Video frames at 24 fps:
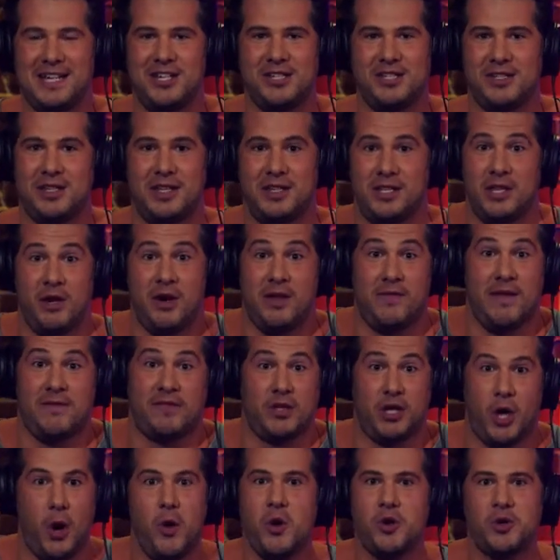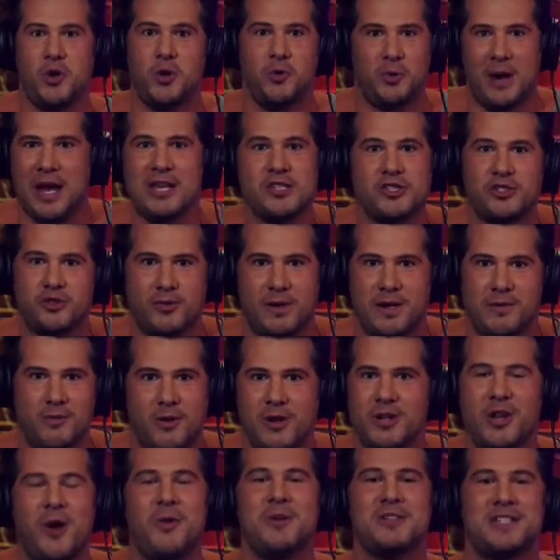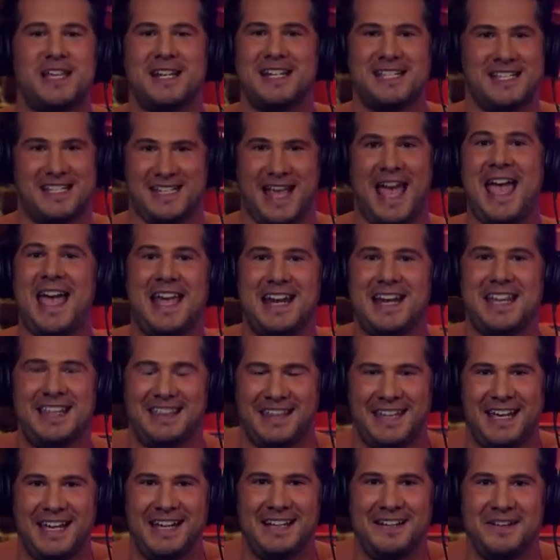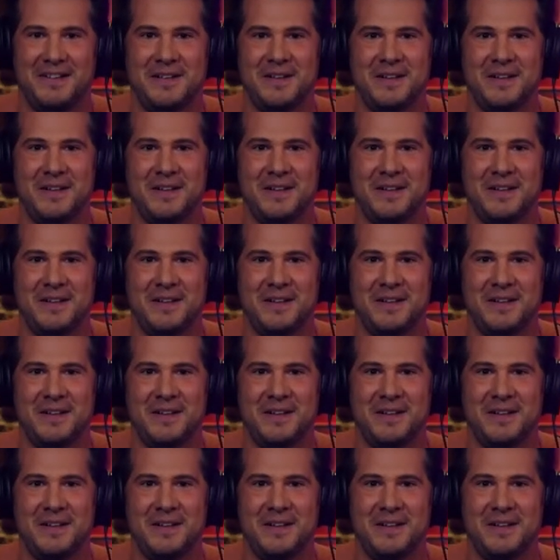And you don't even have to go into a restaurant anymore. No one's going to say anything.